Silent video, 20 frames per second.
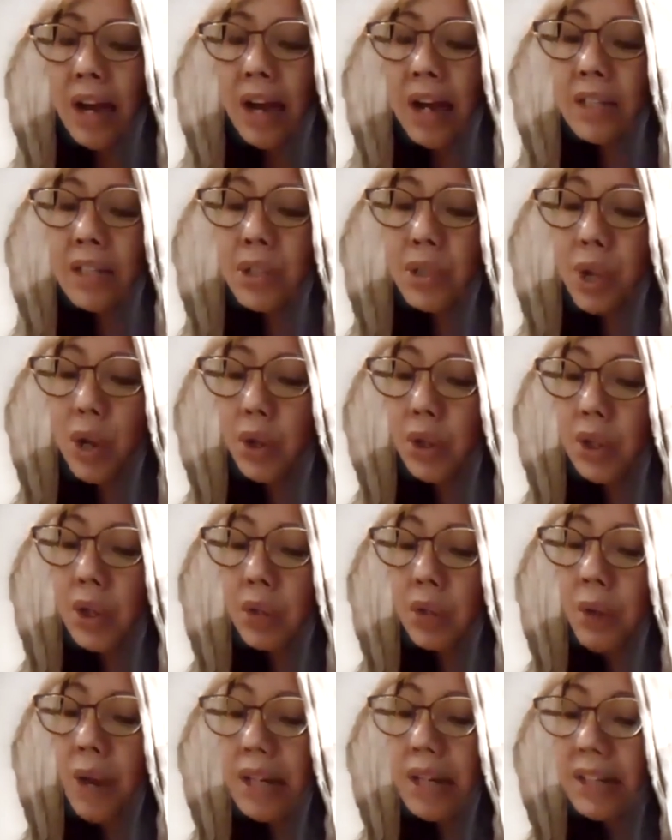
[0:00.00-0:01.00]
I saw you
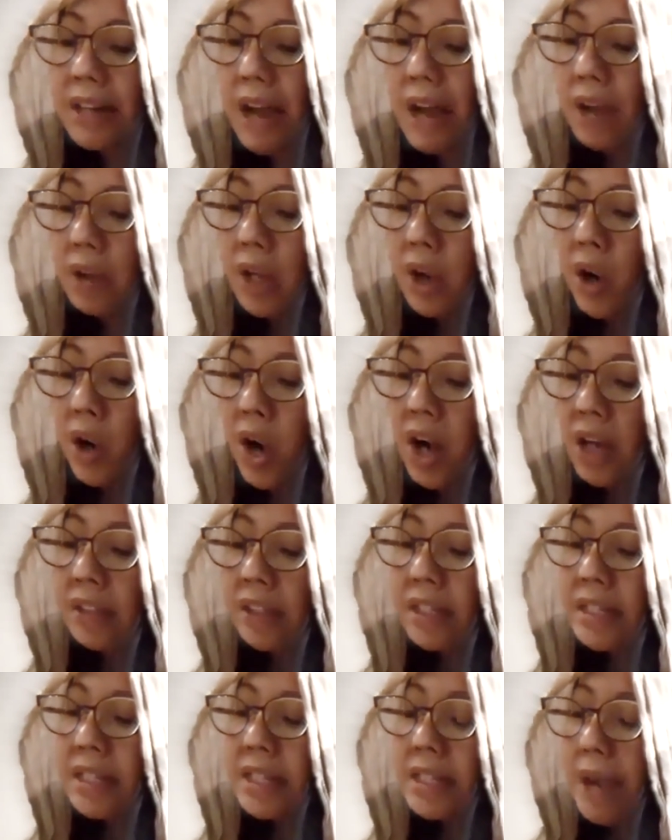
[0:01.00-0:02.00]
run down the hall
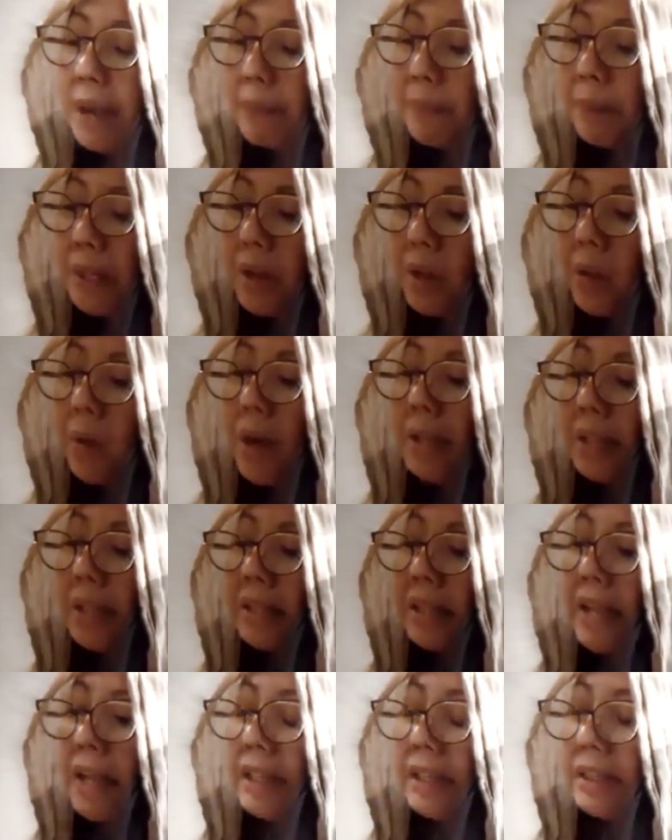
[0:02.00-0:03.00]
and step in the white
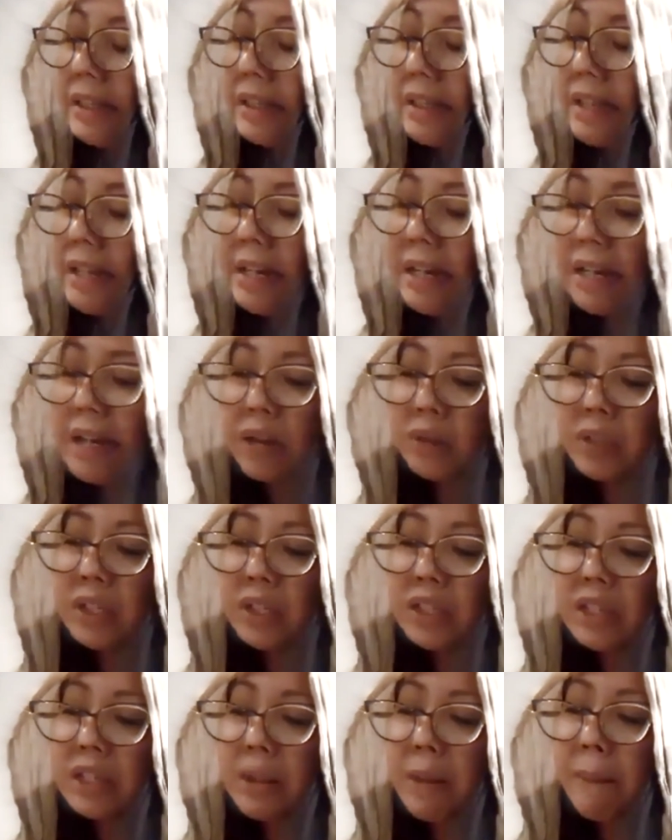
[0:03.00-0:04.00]
light leading out
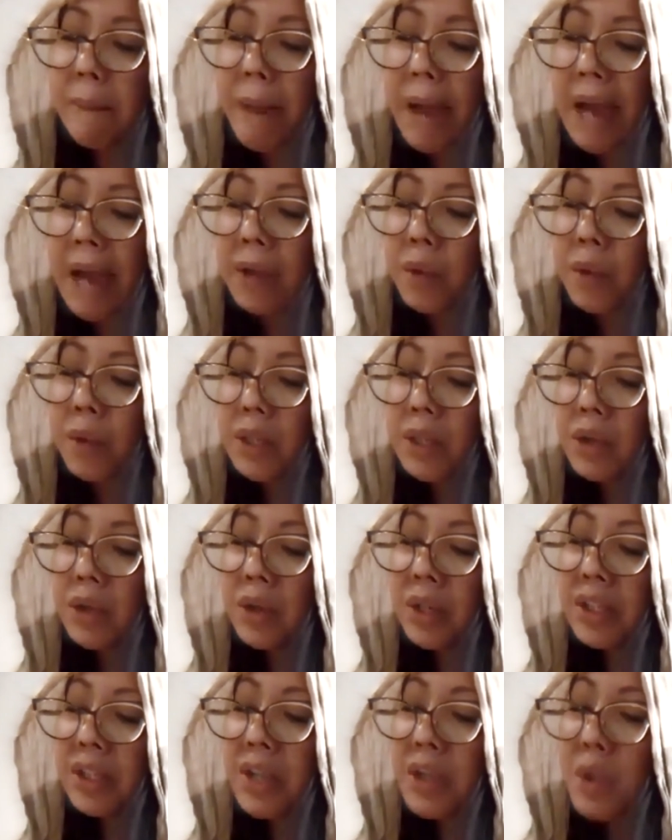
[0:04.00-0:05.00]
into the back when you
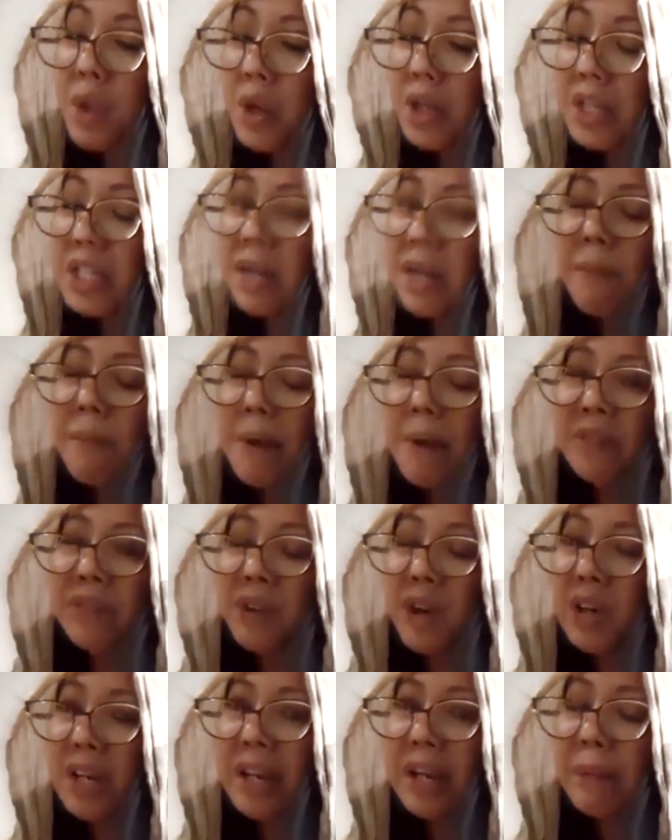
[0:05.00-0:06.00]
heard the noise of my
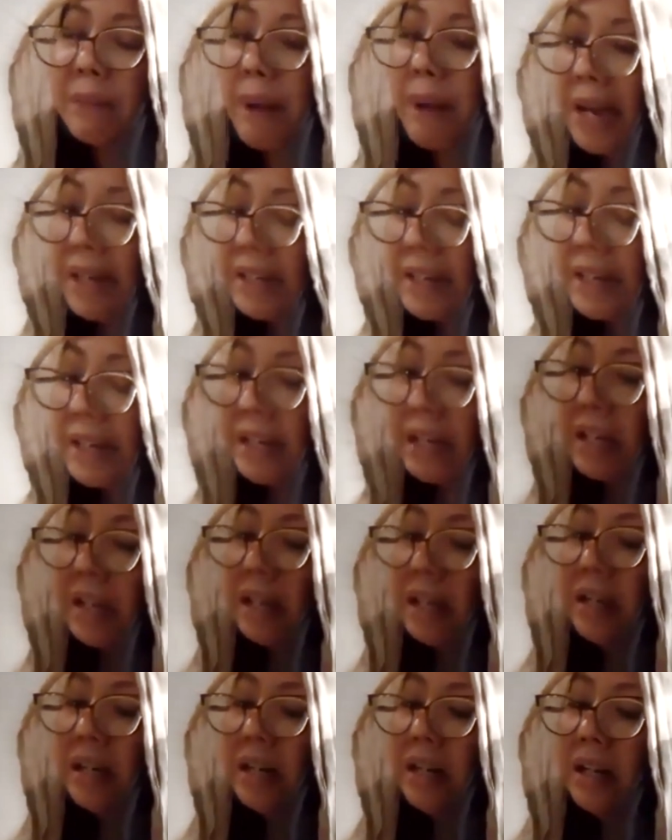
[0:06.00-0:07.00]
falling body.
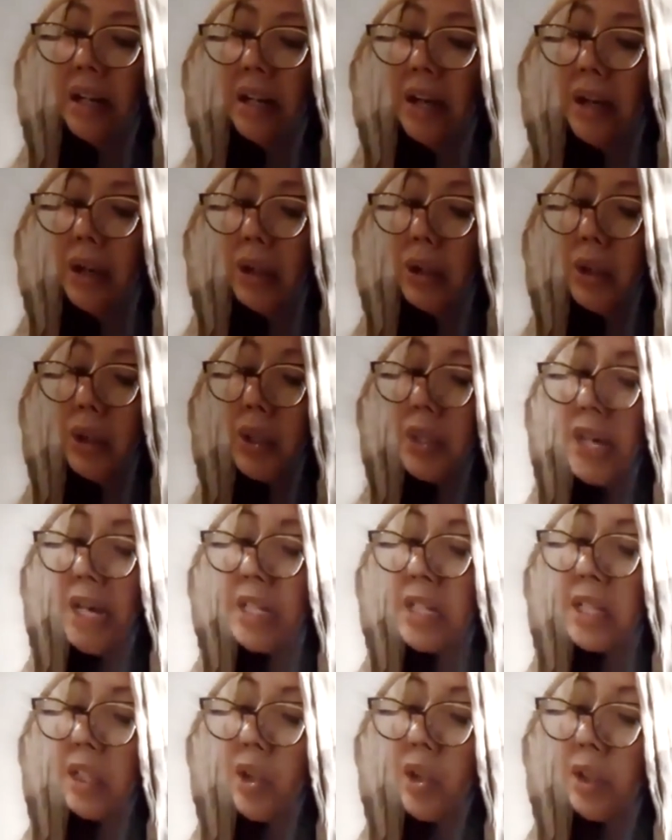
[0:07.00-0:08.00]
You
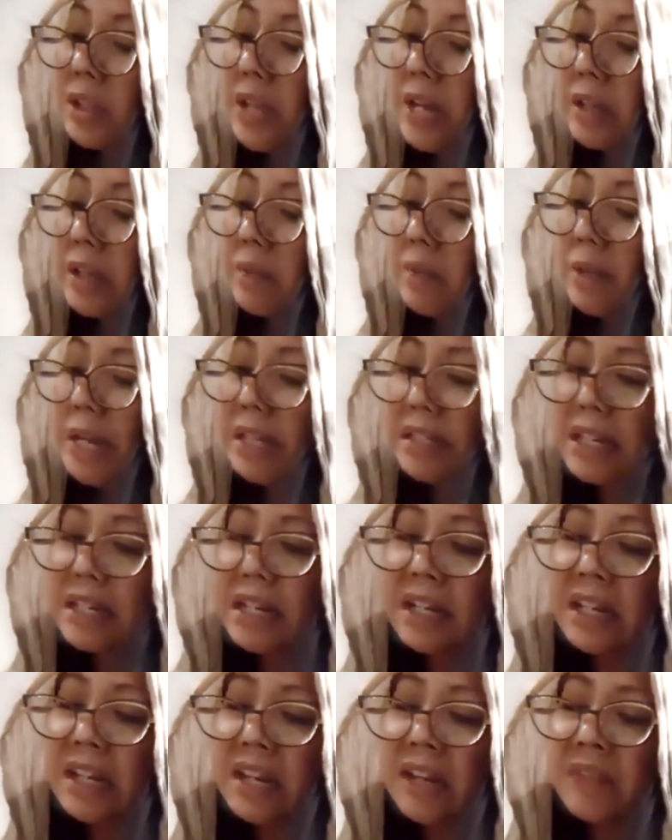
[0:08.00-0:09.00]
just looked at me and
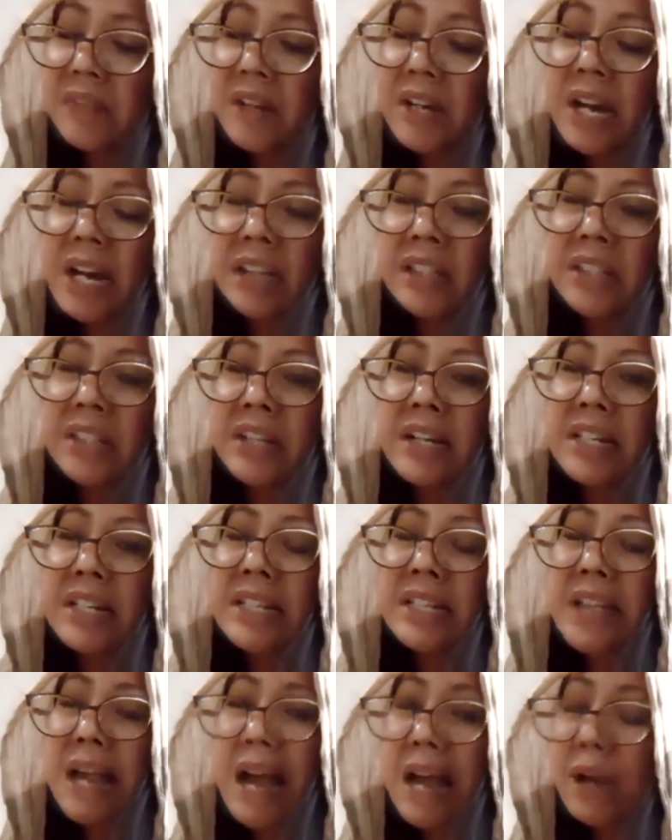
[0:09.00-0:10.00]
didn't even utter a
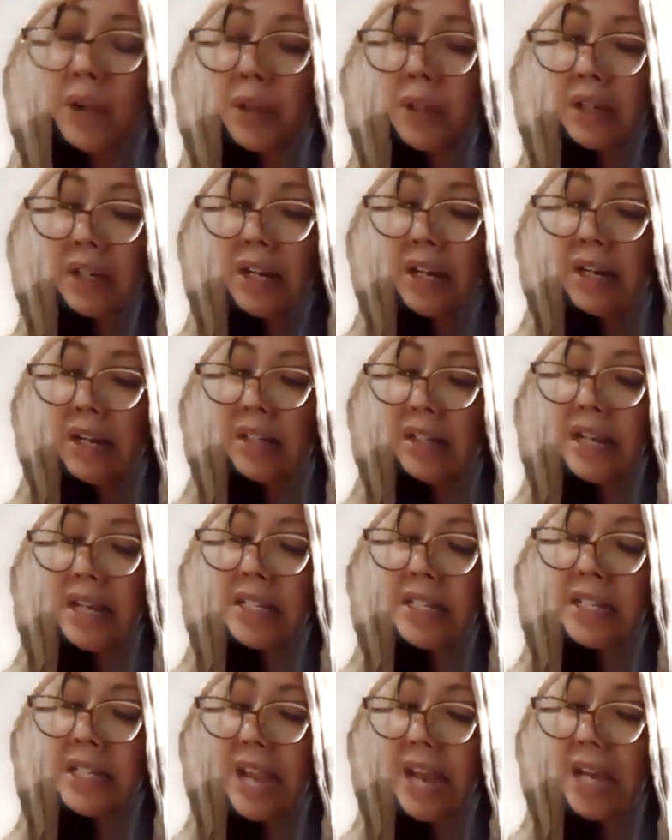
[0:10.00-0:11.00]
sound.
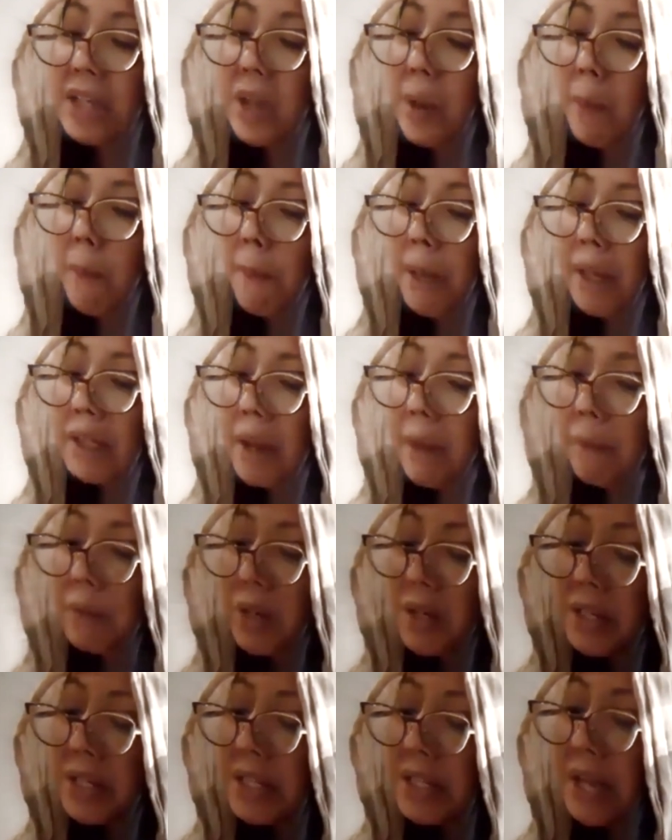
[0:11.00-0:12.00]
Instead, you picked up
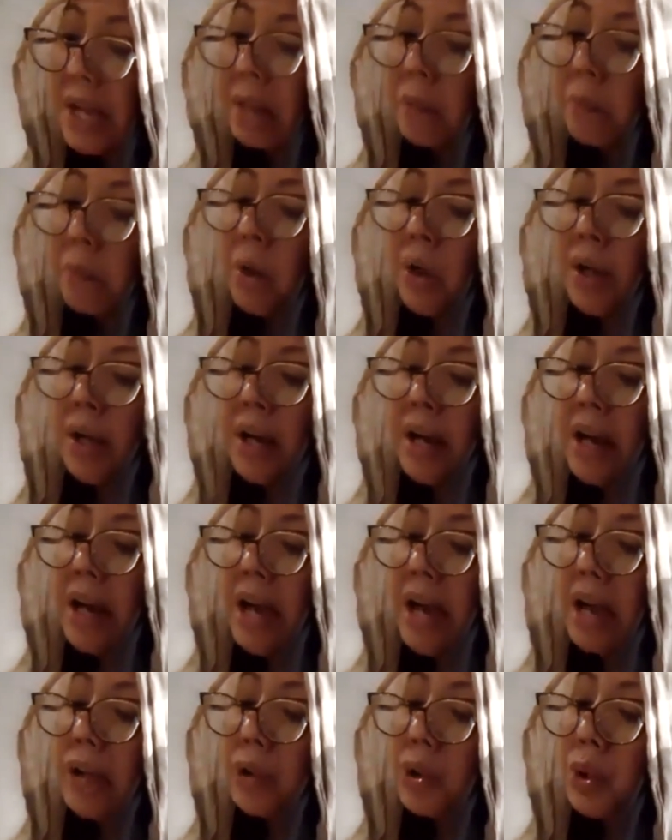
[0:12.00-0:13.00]
your skateboard
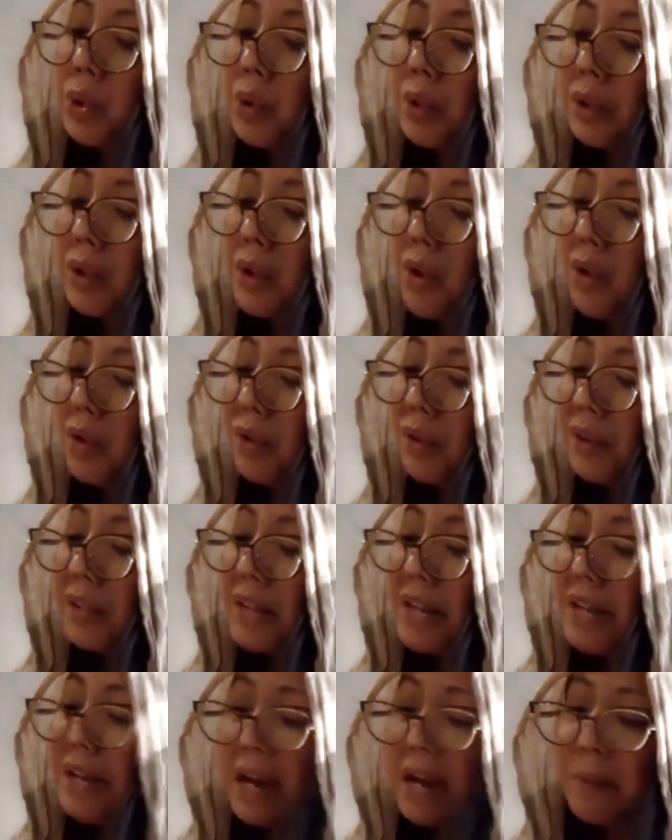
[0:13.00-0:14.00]
and threw it over
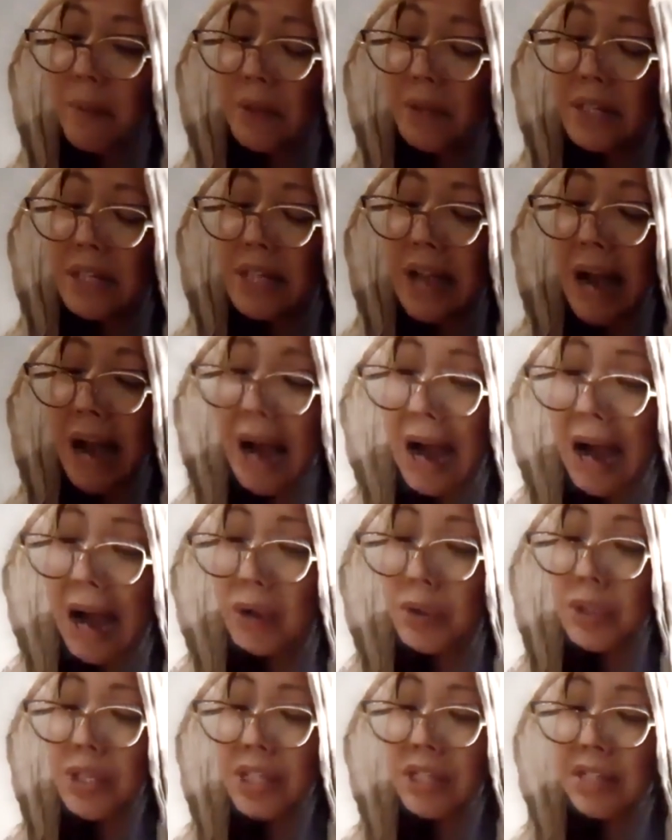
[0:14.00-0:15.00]
the neighbor's
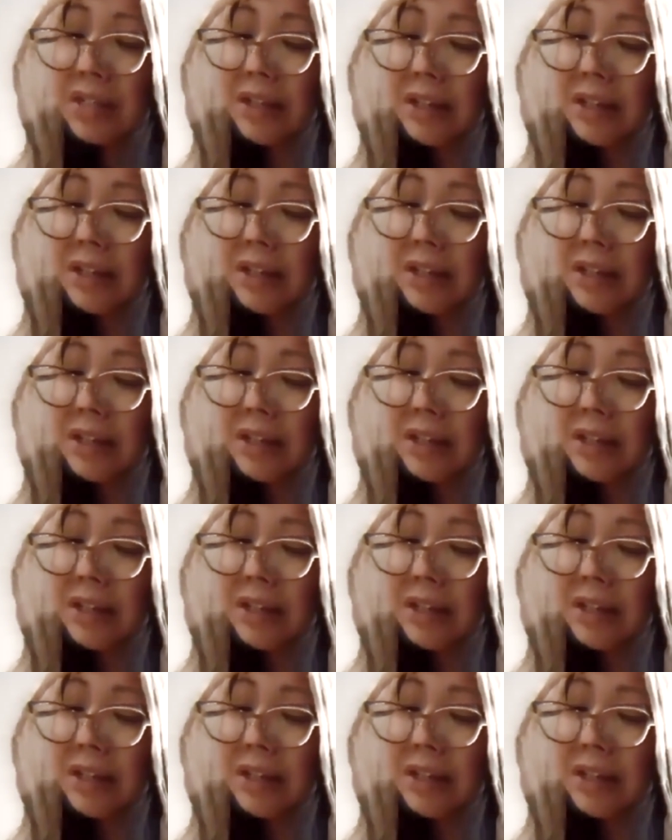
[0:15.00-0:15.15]
house.